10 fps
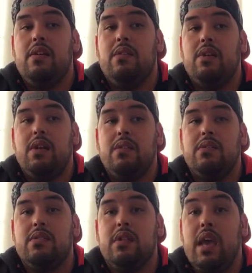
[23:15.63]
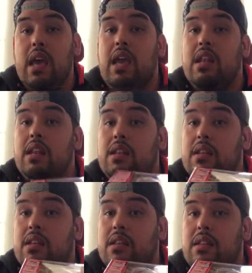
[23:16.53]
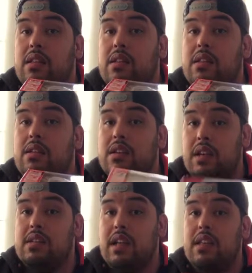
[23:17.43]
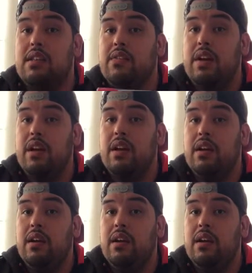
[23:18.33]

what else? And just to get this figure,